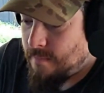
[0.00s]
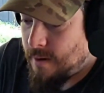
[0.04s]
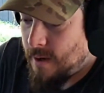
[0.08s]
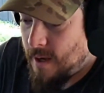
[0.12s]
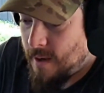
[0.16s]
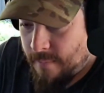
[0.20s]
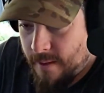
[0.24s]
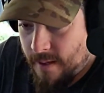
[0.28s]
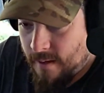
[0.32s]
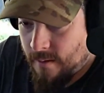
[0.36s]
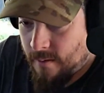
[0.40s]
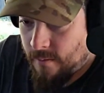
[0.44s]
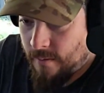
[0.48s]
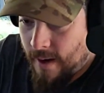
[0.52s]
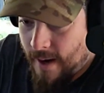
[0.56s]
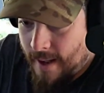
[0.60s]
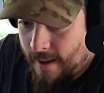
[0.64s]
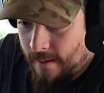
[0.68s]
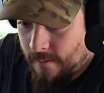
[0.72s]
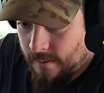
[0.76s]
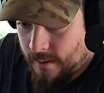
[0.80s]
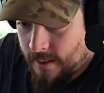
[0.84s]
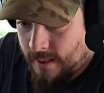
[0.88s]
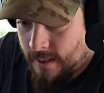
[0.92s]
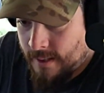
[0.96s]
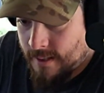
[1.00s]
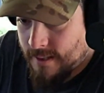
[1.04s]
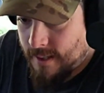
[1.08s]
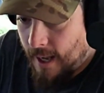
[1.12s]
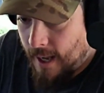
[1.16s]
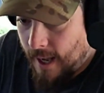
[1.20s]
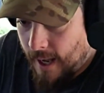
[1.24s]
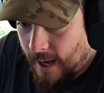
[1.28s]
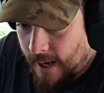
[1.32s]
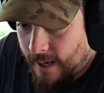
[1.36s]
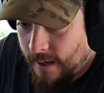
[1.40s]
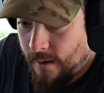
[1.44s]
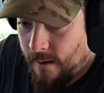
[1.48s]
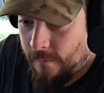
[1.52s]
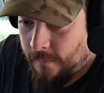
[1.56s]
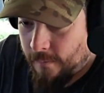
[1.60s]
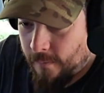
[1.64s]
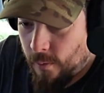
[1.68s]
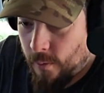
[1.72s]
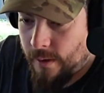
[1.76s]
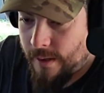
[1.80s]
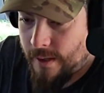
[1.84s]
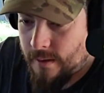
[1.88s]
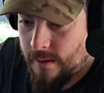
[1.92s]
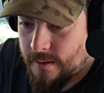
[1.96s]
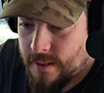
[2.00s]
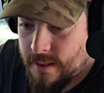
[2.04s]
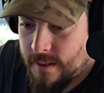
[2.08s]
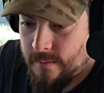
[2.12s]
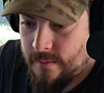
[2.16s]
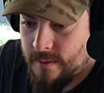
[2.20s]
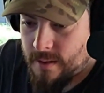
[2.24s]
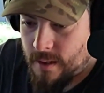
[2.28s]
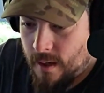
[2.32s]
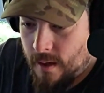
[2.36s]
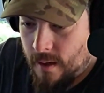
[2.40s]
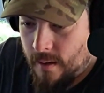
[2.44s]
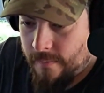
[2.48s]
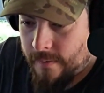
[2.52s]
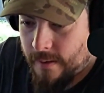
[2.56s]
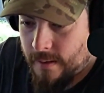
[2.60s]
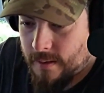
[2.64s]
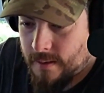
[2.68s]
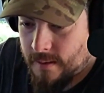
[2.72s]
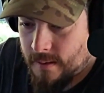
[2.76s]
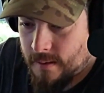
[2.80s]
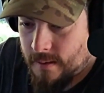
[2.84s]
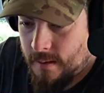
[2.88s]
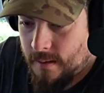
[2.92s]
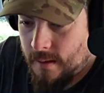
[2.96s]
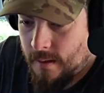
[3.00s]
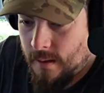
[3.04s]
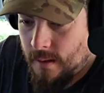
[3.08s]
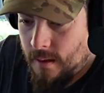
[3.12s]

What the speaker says: puppeted around the entire 4 years he was in office.